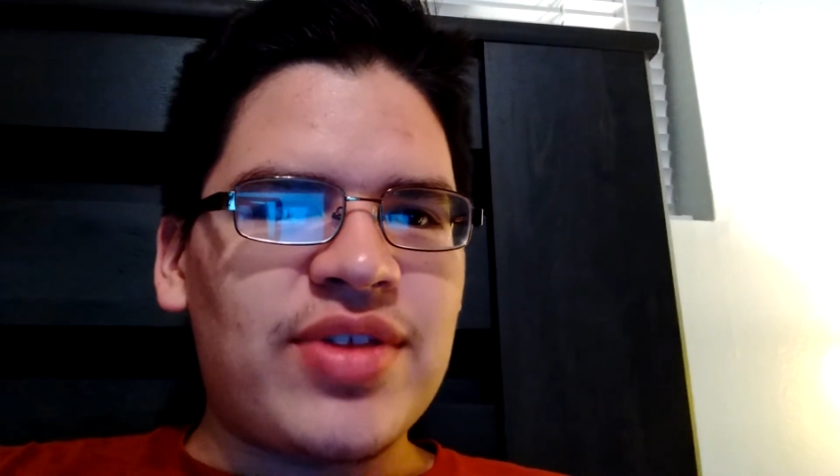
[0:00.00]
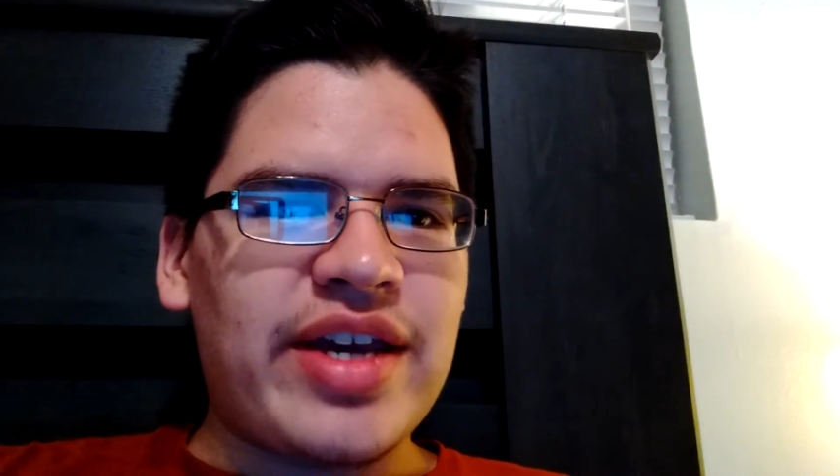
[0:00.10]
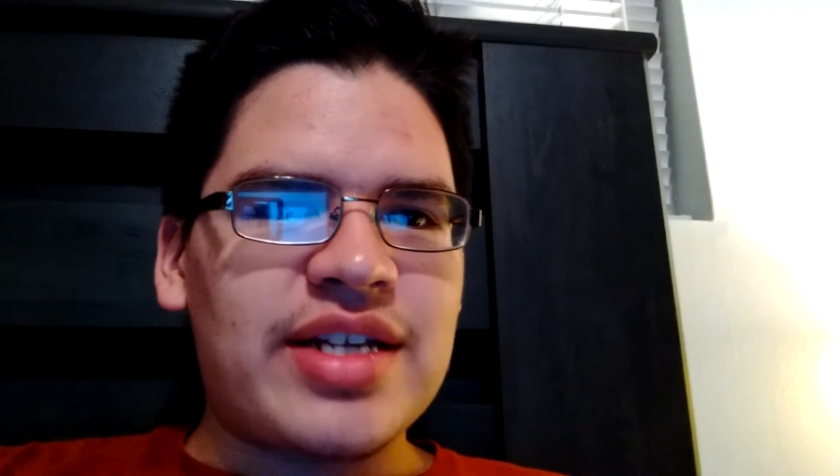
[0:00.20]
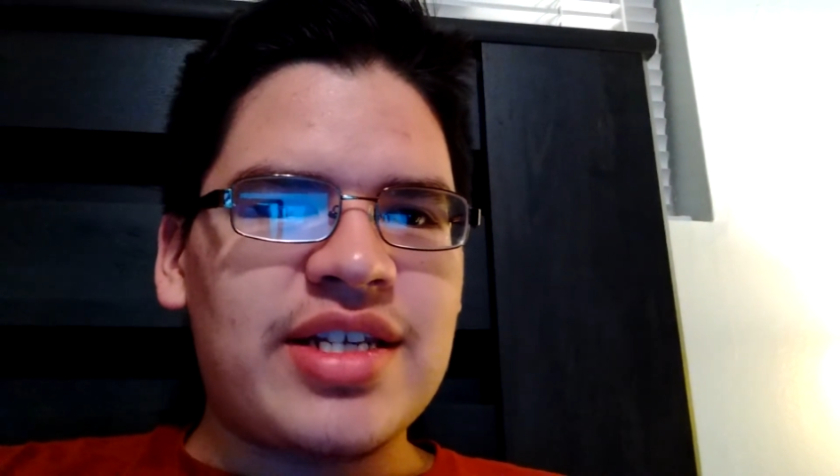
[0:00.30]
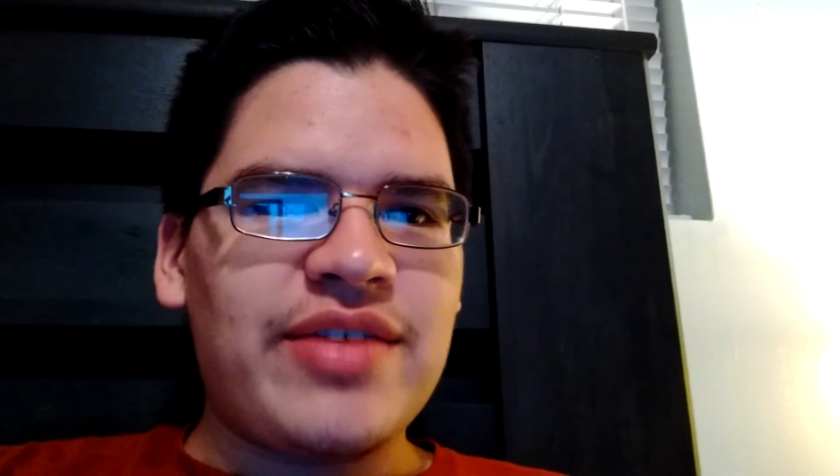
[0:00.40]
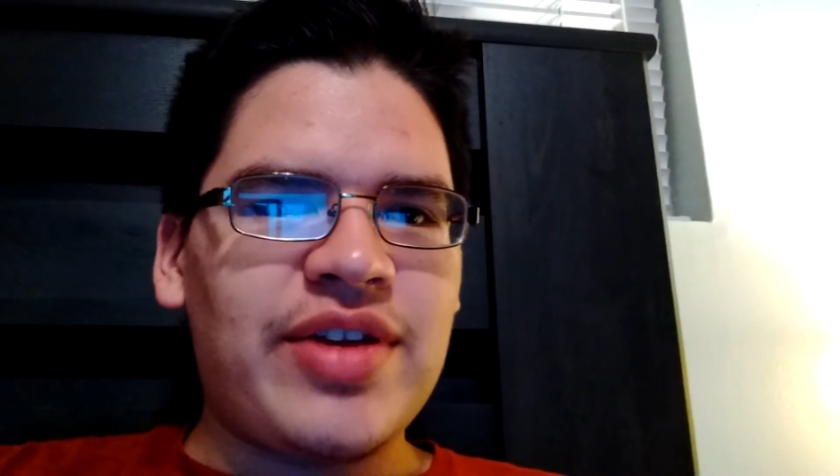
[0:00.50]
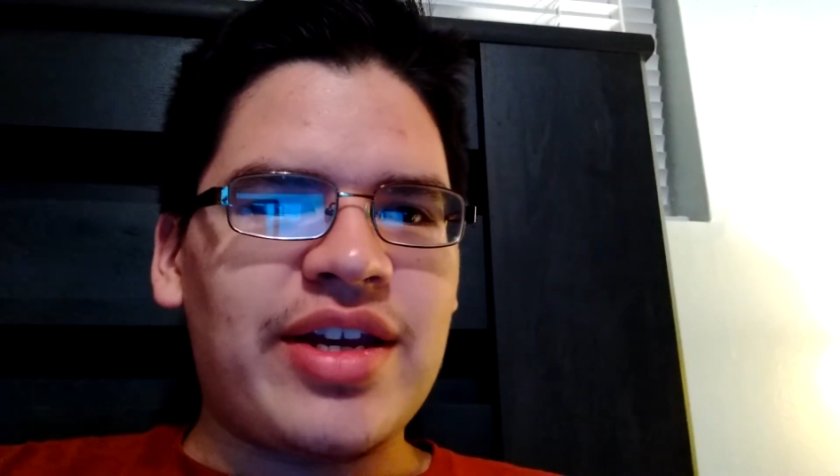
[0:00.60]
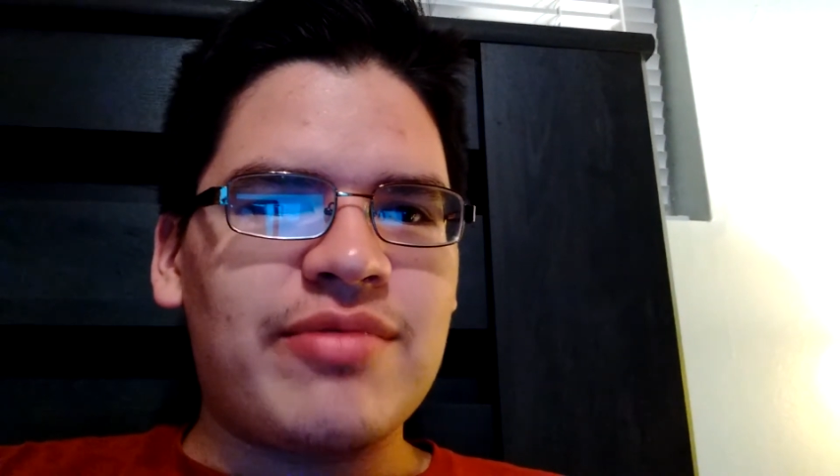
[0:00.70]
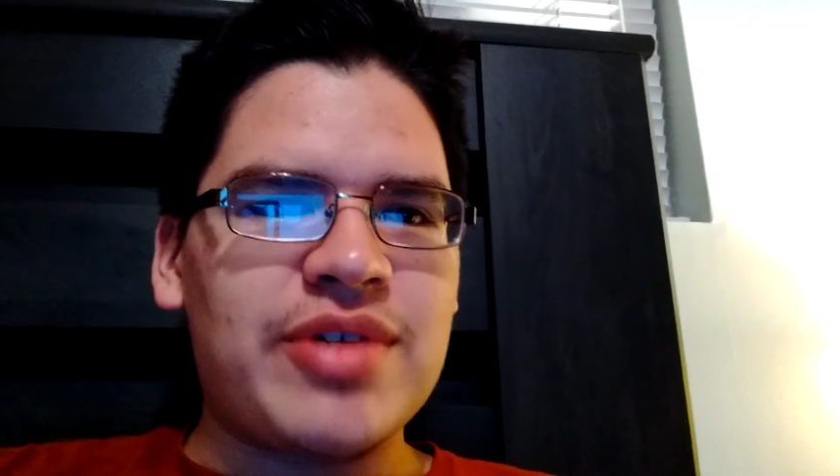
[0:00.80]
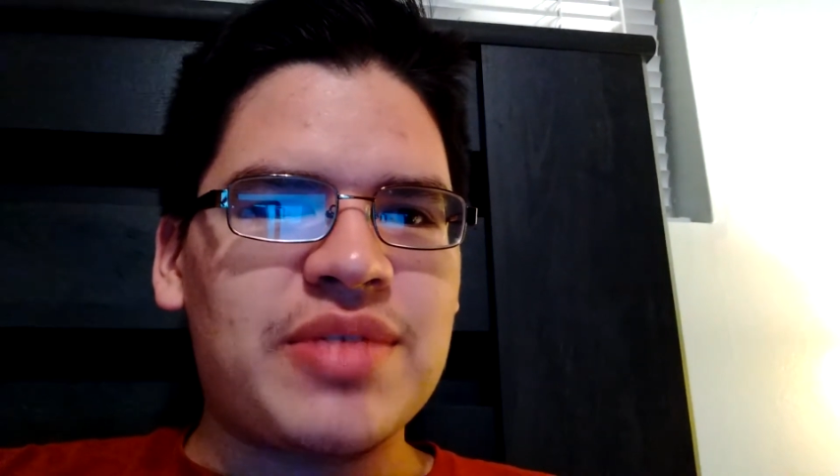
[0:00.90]
for the
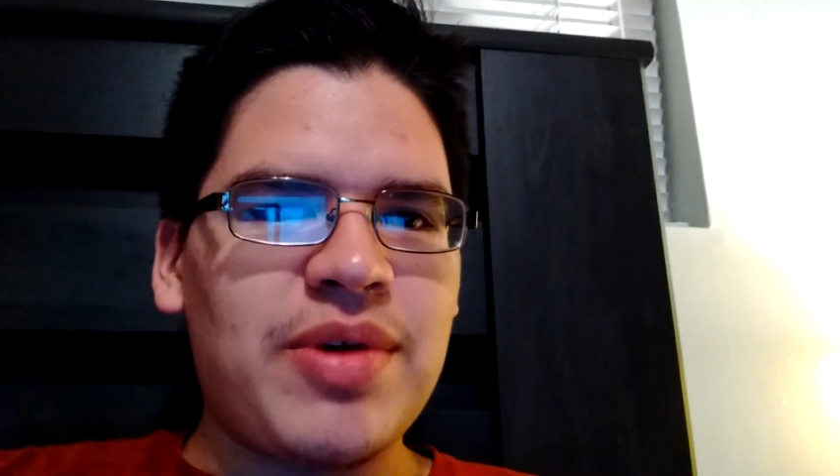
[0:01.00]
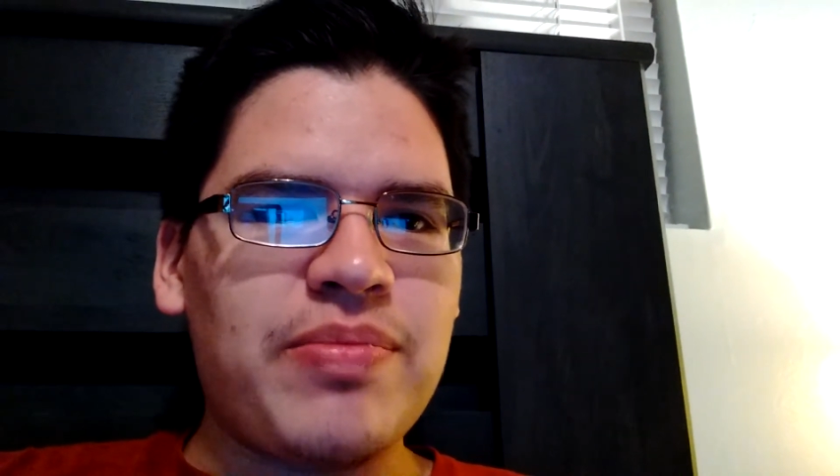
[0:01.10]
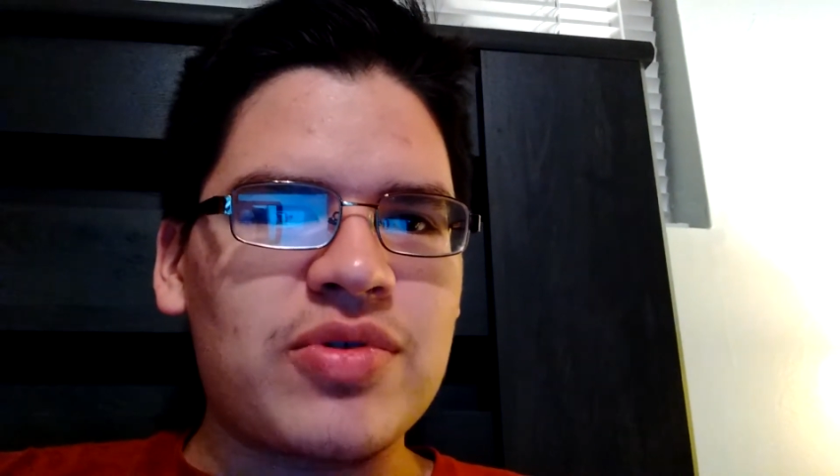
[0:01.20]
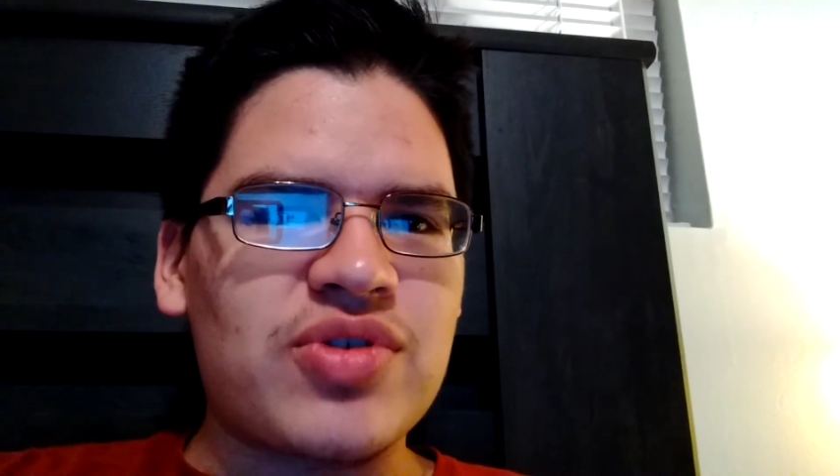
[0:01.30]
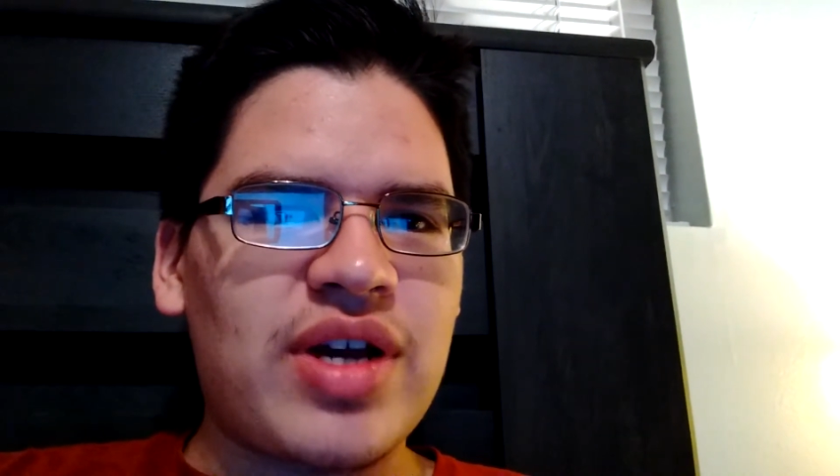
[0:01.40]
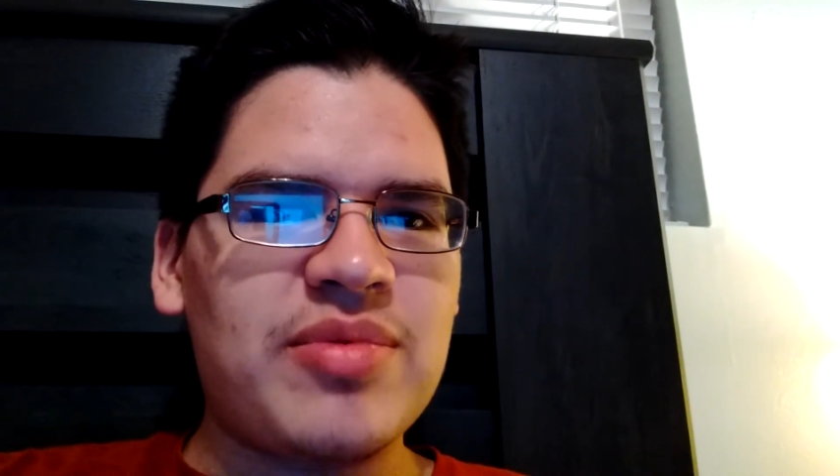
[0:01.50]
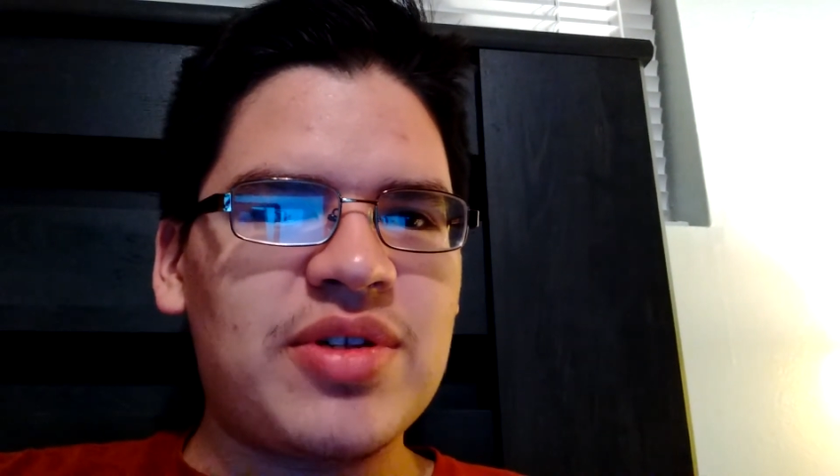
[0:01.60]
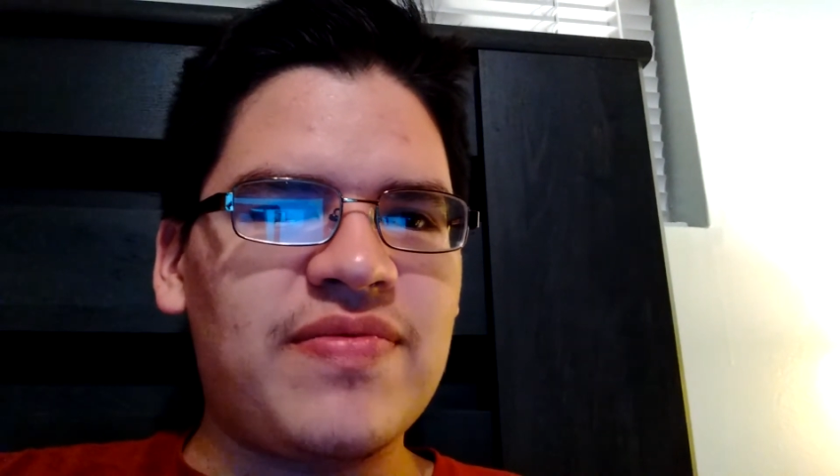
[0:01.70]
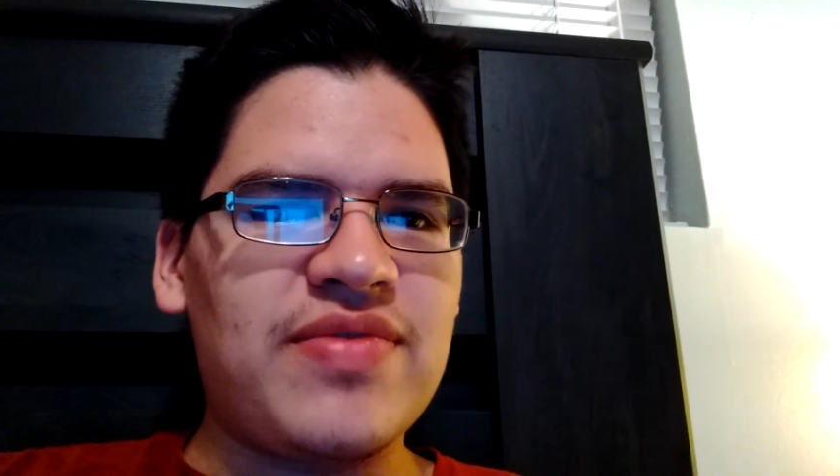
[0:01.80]
activity in which people travel to